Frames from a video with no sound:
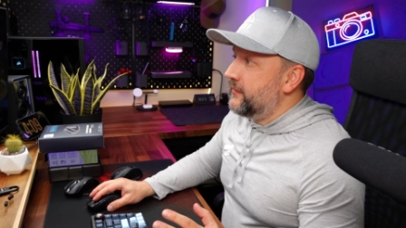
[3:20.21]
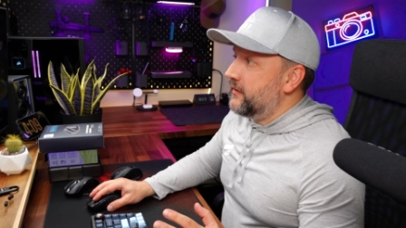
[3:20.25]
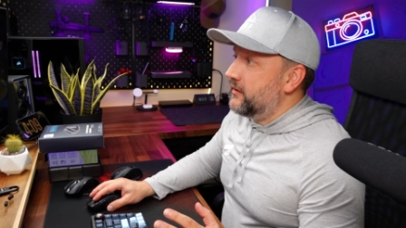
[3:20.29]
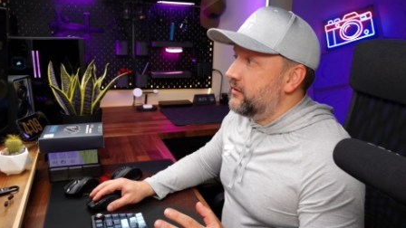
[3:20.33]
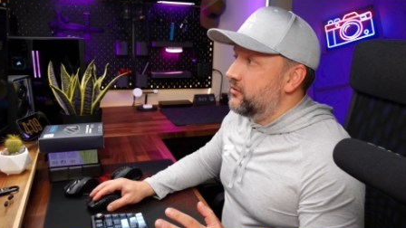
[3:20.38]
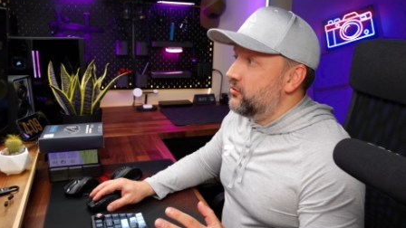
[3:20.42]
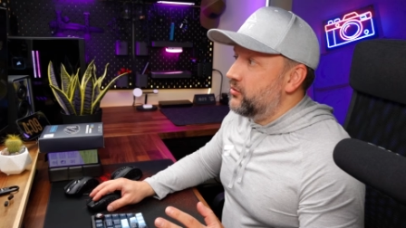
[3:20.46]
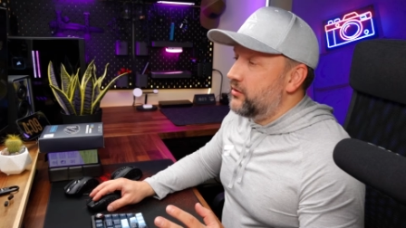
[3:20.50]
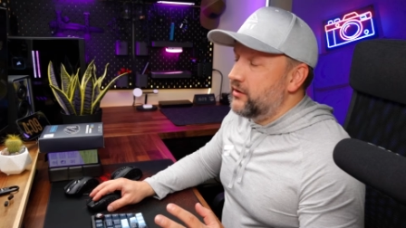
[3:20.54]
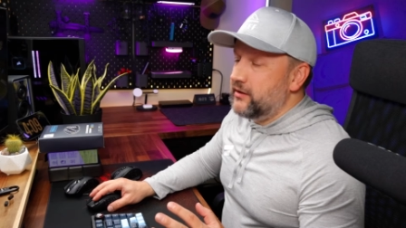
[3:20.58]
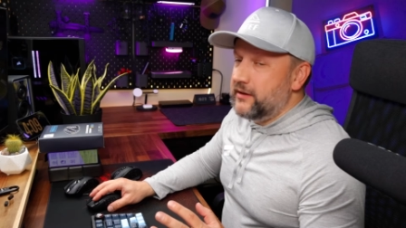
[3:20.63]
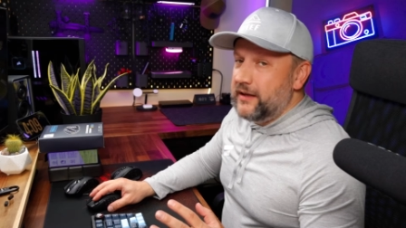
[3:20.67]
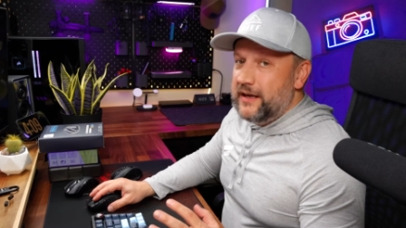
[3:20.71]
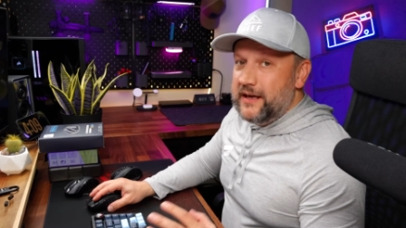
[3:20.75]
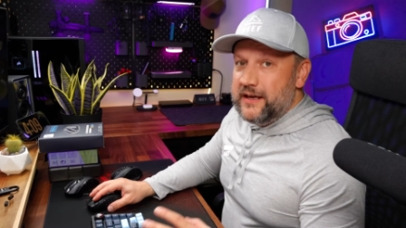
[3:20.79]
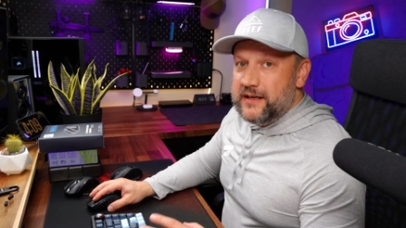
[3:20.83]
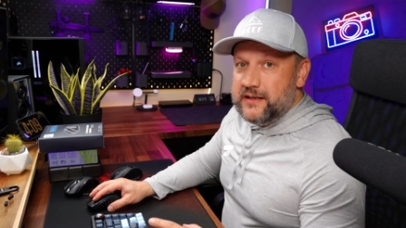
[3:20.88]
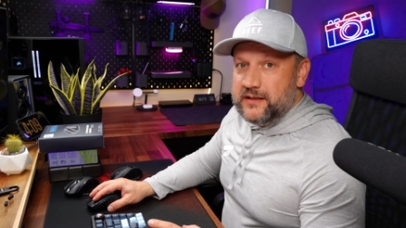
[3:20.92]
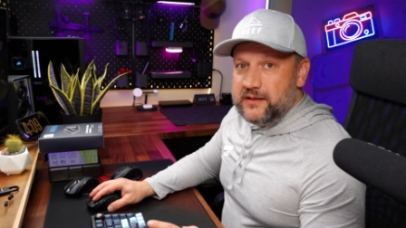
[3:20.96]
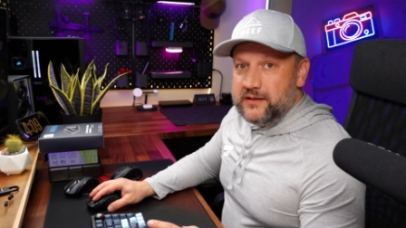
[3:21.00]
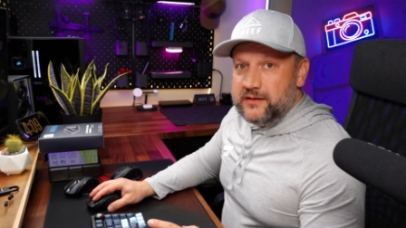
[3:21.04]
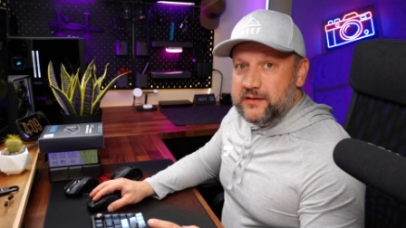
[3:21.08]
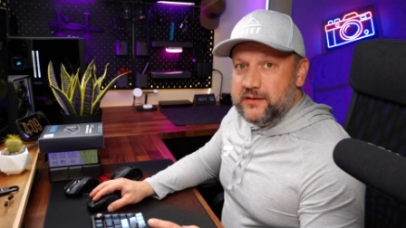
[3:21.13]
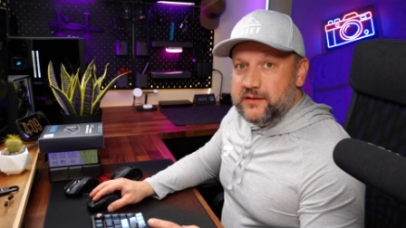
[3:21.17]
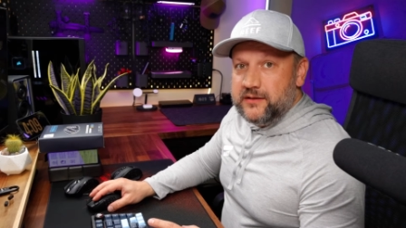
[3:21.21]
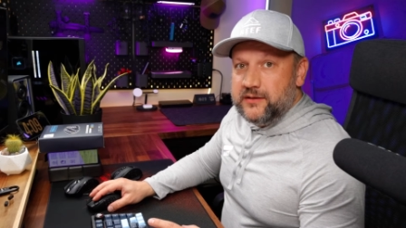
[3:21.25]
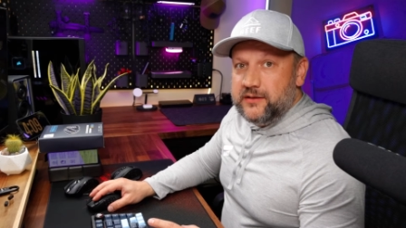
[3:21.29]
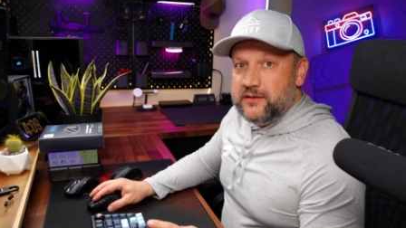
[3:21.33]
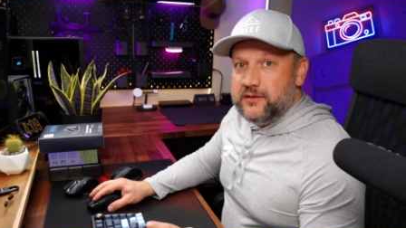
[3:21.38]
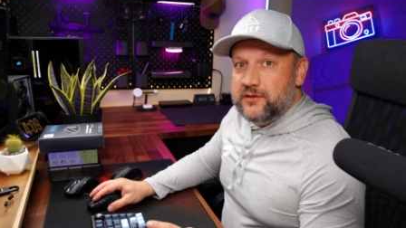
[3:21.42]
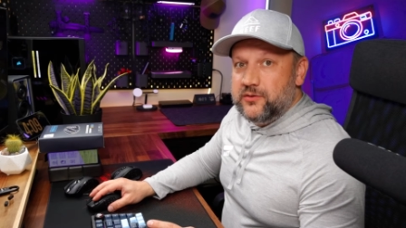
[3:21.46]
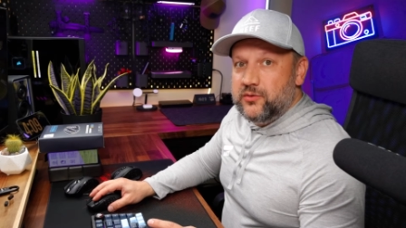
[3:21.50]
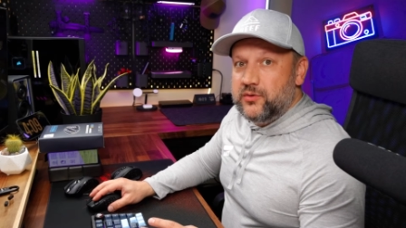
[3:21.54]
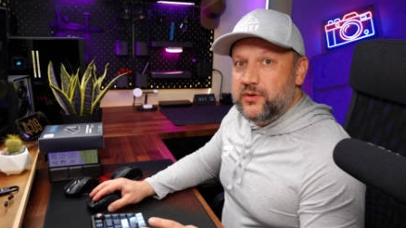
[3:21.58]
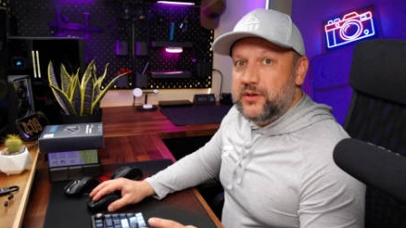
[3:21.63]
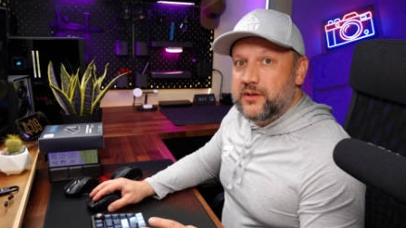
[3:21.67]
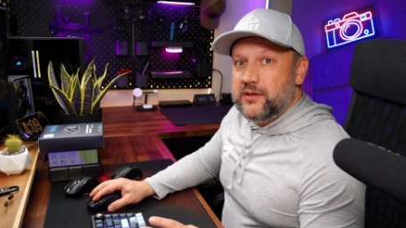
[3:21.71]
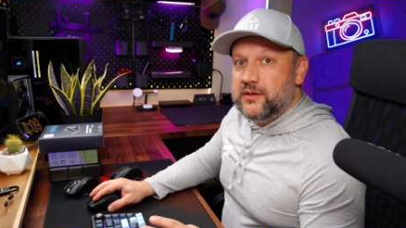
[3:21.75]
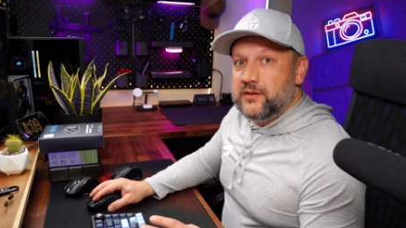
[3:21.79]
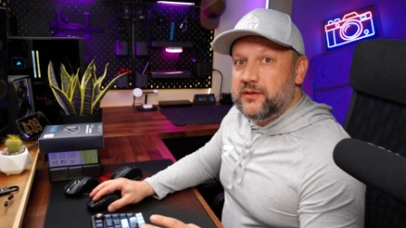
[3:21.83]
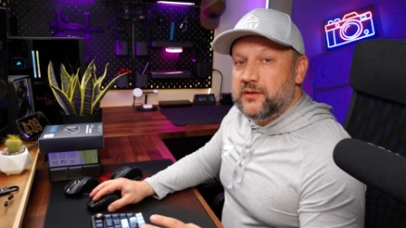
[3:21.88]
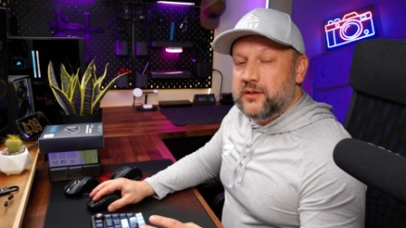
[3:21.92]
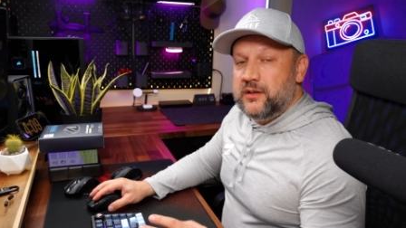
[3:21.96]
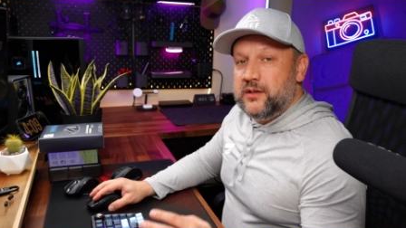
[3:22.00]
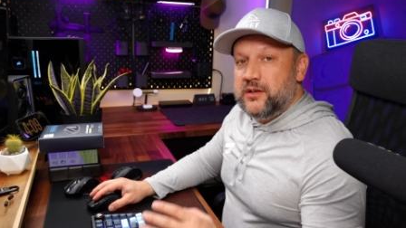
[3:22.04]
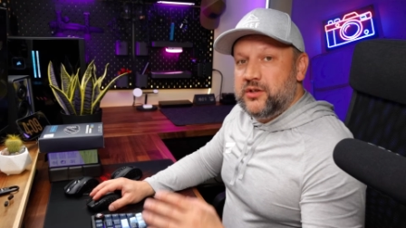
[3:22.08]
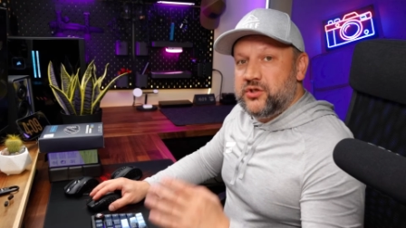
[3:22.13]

you can edit, you can